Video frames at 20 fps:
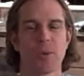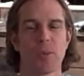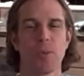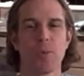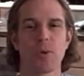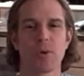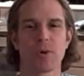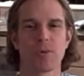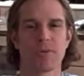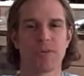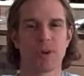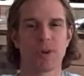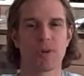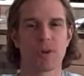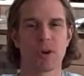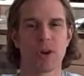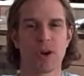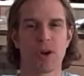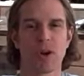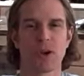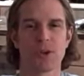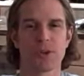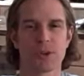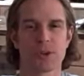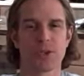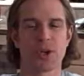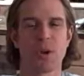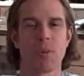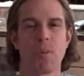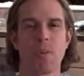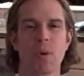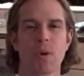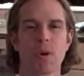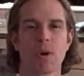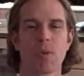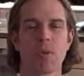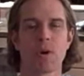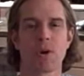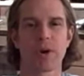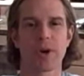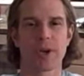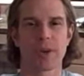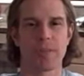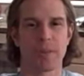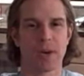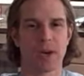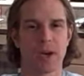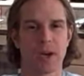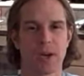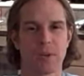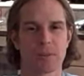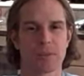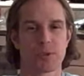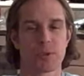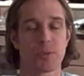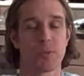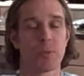more phone calls, more worried moms,